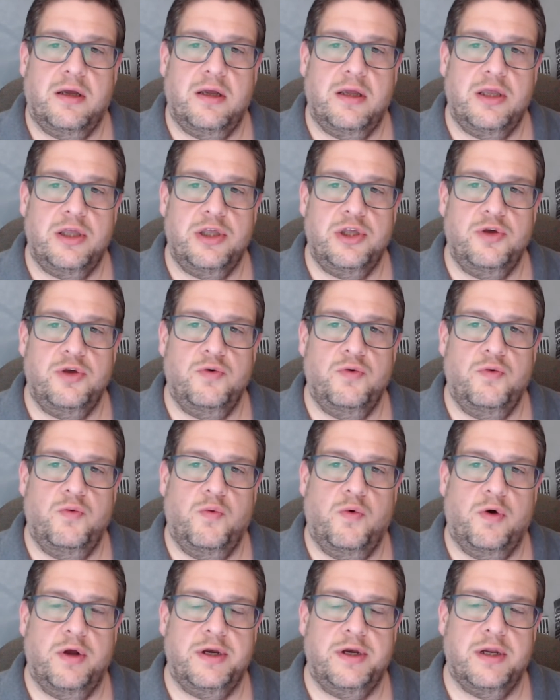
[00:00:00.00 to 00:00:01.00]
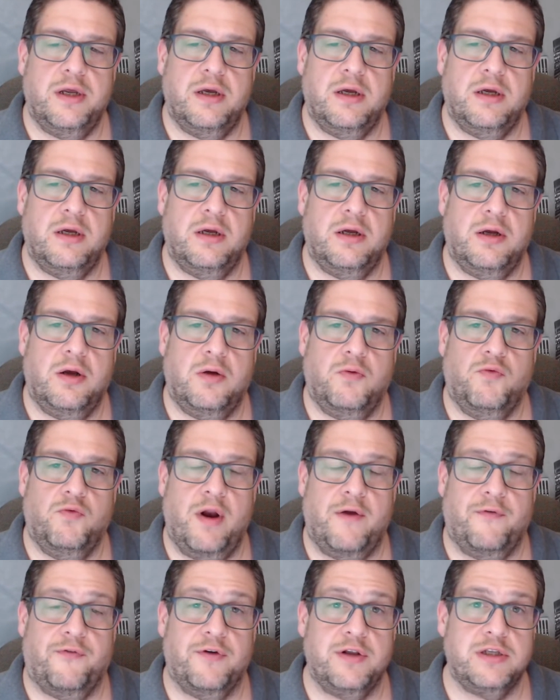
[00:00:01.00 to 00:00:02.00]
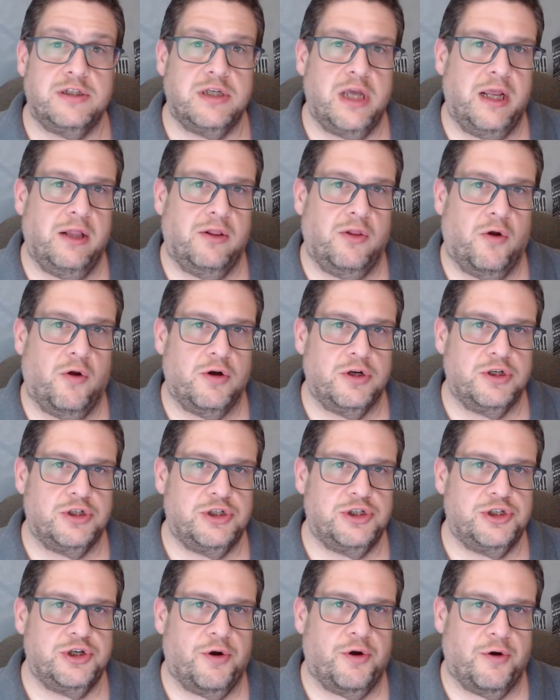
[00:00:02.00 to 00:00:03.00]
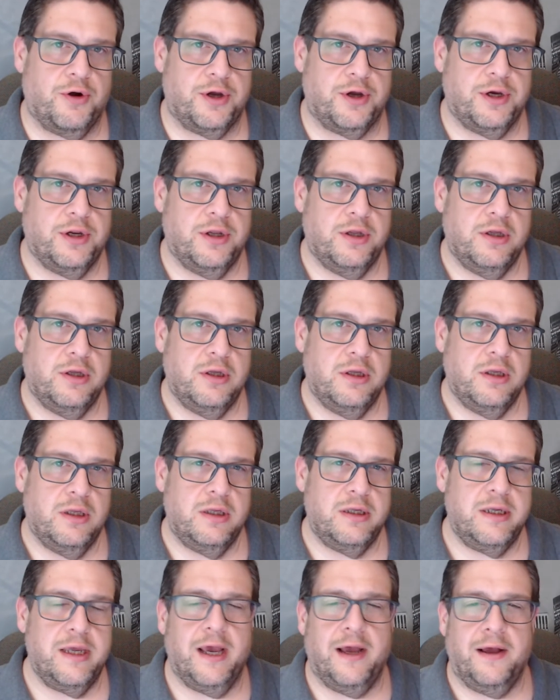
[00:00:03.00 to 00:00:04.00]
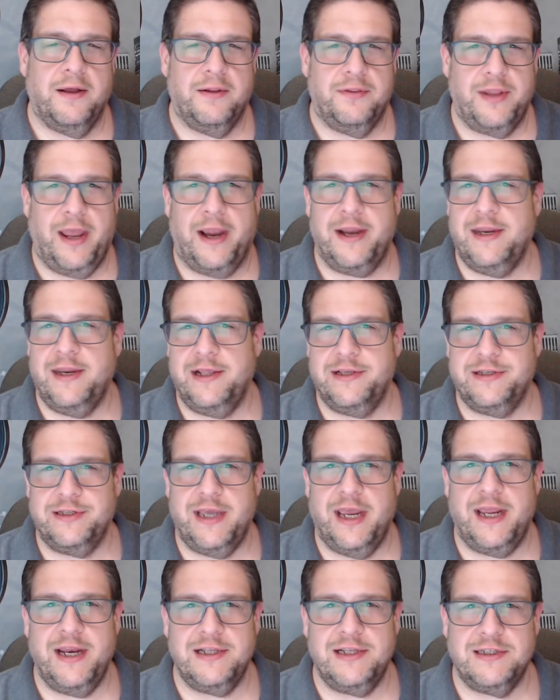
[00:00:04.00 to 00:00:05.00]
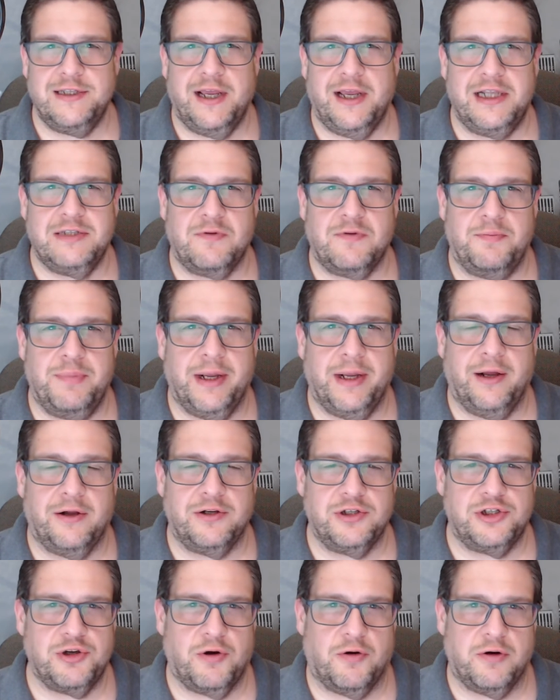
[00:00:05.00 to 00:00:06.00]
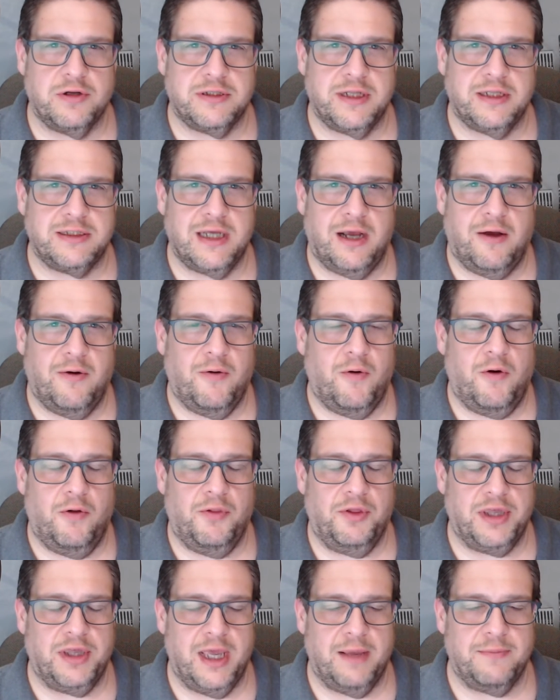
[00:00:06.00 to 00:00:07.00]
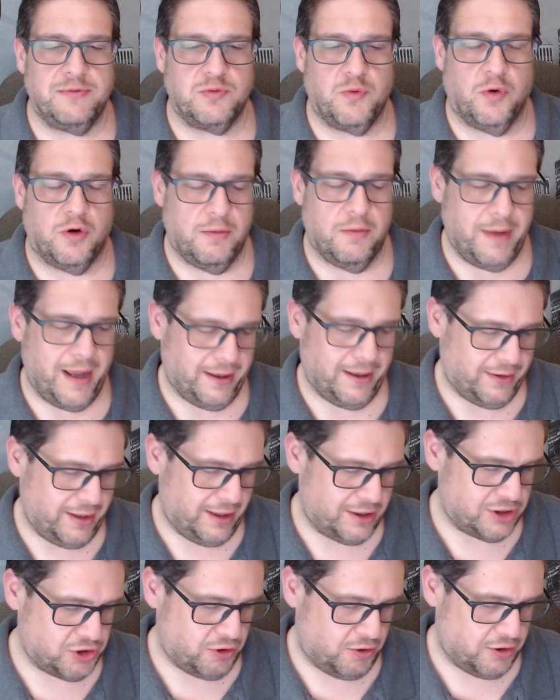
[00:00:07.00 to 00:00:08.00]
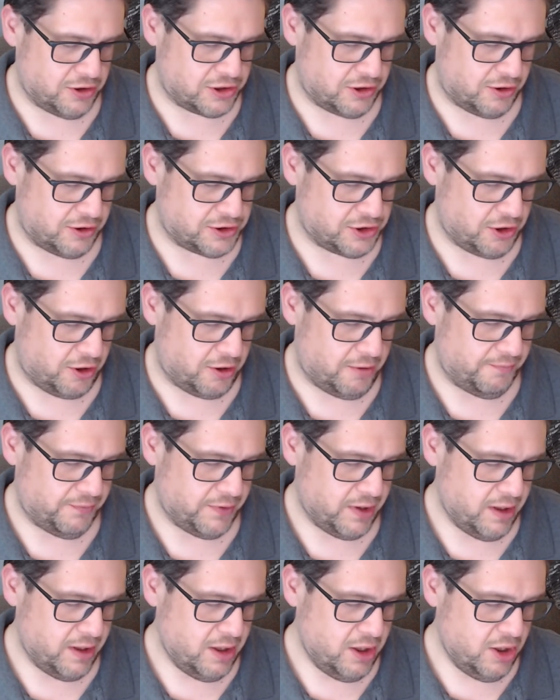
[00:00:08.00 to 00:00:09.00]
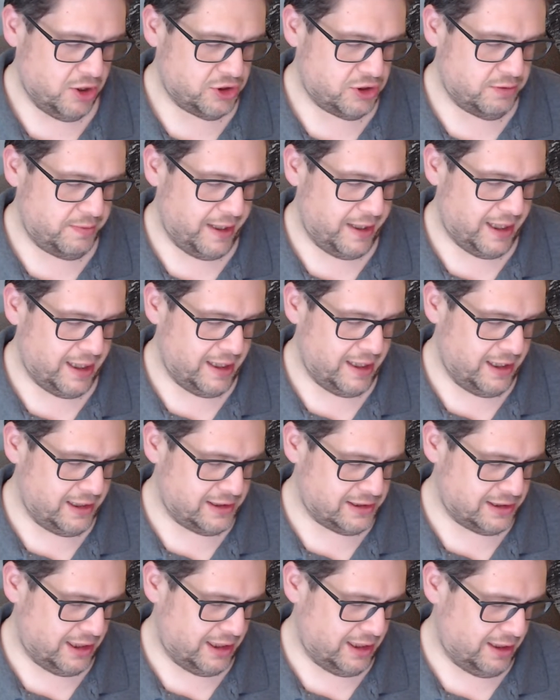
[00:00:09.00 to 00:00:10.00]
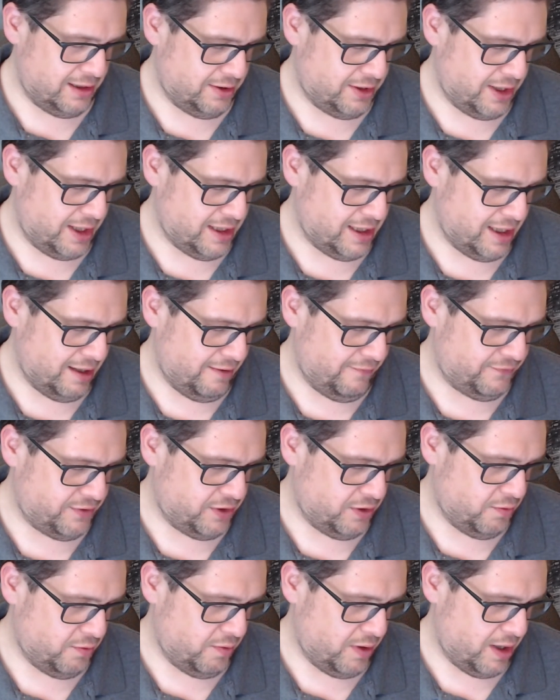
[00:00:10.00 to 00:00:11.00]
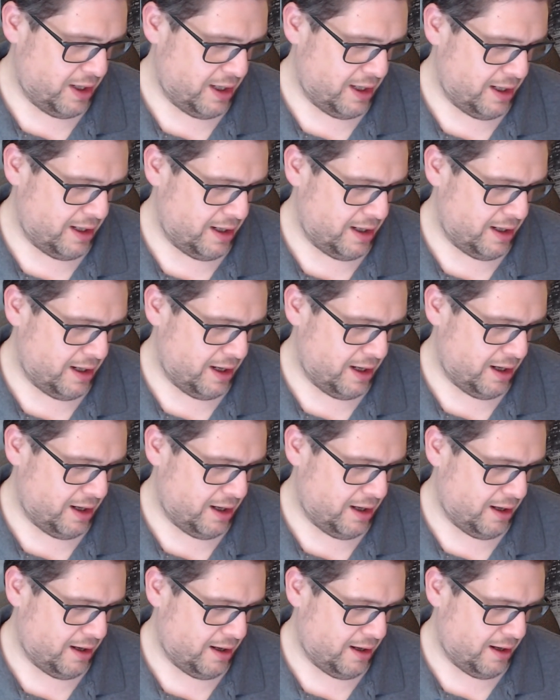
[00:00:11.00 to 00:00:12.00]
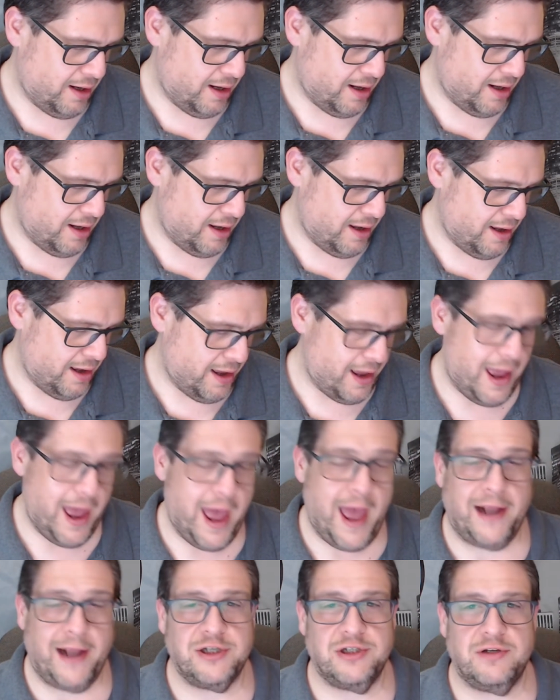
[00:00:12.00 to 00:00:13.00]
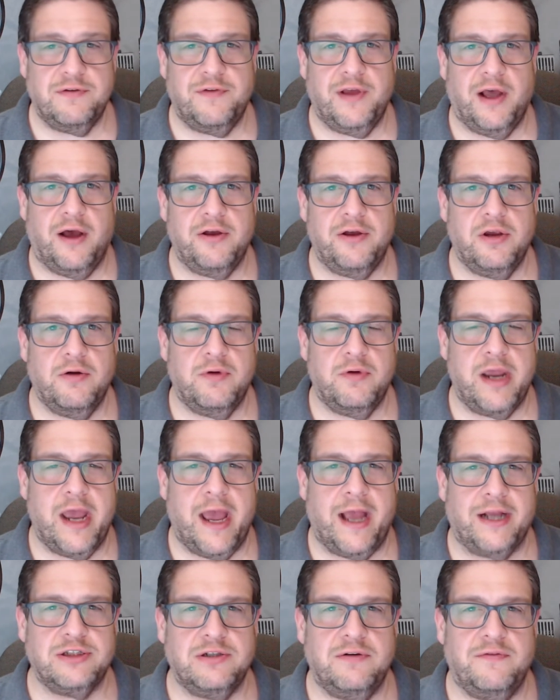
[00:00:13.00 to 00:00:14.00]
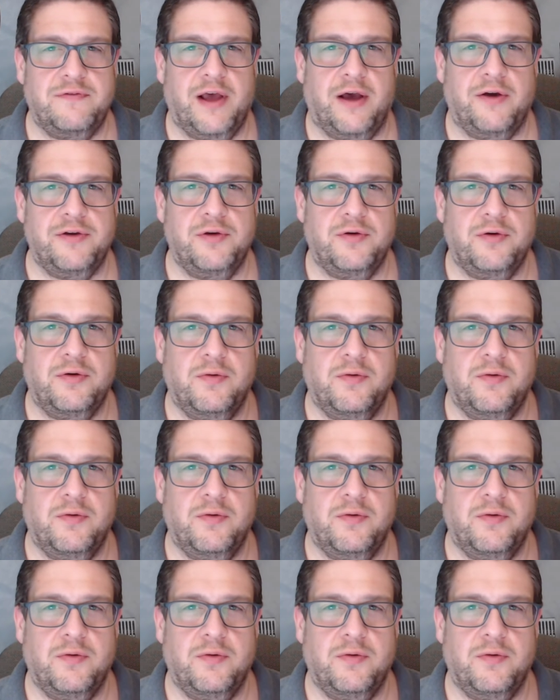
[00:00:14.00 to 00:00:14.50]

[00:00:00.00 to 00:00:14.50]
you would reference a large chart. Yeah, 80s and 90s were big on charts. That's how all the games were back then. Chart. To make it easy, they gave you an action value, reaction value,